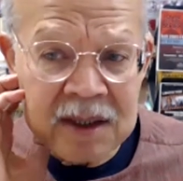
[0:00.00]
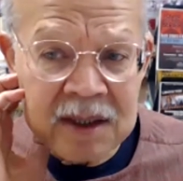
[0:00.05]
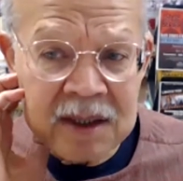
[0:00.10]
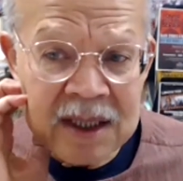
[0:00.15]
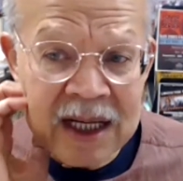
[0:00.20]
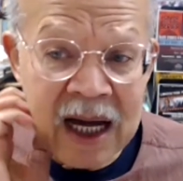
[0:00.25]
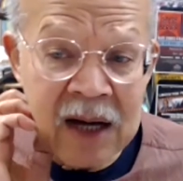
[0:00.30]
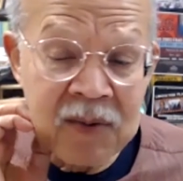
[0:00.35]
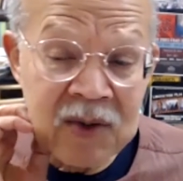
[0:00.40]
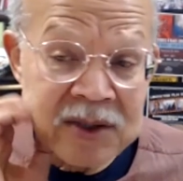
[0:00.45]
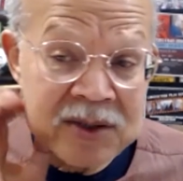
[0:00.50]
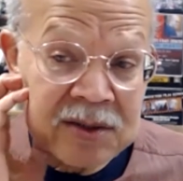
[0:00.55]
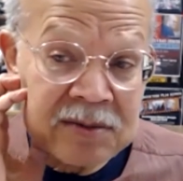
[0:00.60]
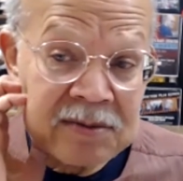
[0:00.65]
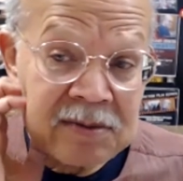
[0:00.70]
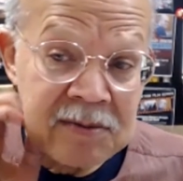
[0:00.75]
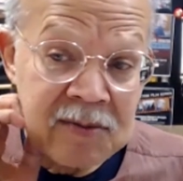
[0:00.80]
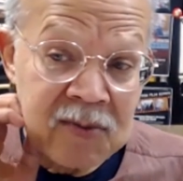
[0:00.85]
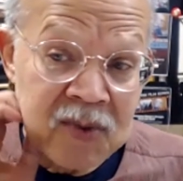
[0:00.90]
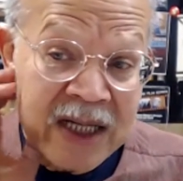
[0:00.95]
Now we're
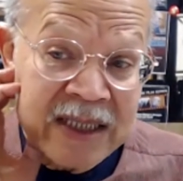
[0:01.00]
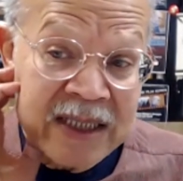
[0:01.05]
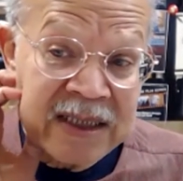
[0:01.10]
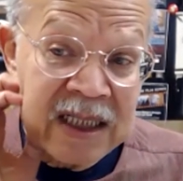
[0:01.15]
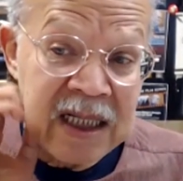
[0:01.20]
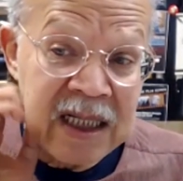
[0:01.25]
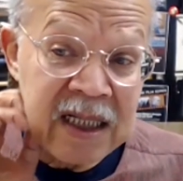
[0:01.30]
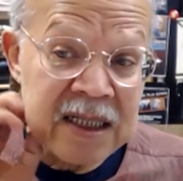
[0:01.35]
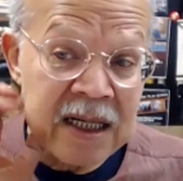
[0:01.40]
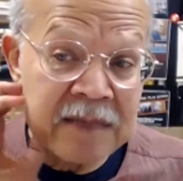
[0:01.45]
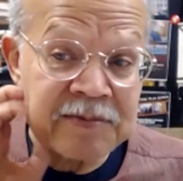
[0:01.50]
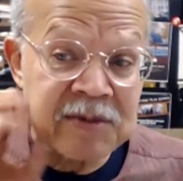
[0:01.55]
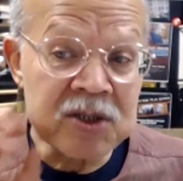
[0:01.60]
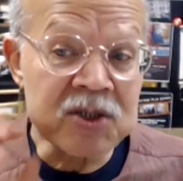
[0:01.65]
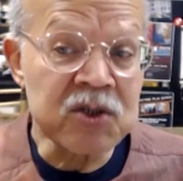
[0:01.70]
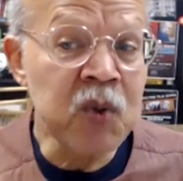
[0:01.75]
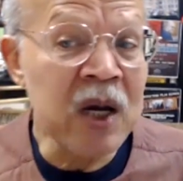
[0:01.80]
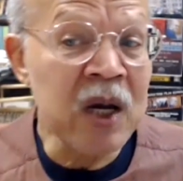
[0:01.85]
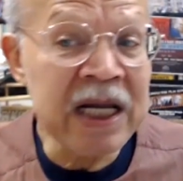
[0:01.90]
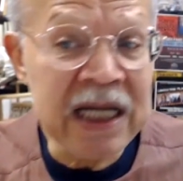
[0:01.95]
raising it up to
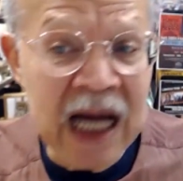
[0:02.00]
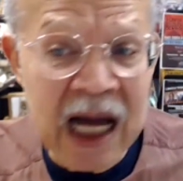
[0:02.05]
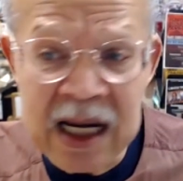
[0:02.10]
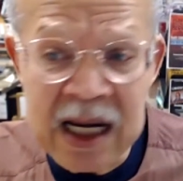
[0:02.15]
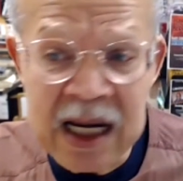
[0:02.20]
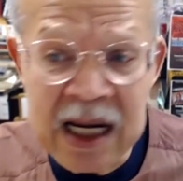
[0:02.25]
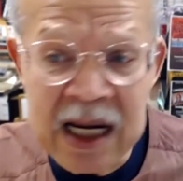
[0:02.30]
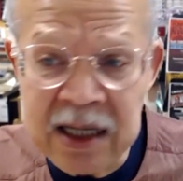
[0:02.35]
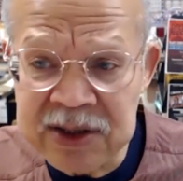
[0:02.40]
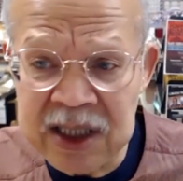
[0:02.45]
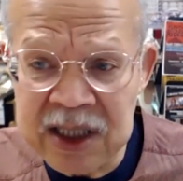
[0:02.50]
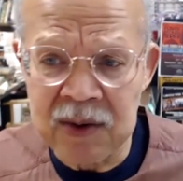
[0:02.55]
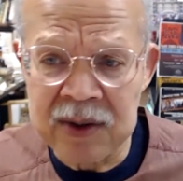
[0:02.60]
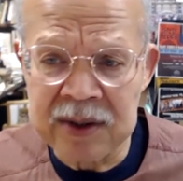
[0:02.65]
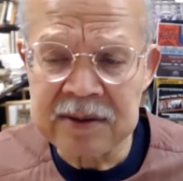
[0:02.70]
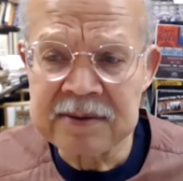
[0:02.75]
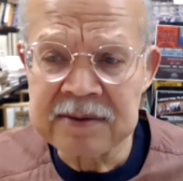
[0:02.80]
$20 an hour.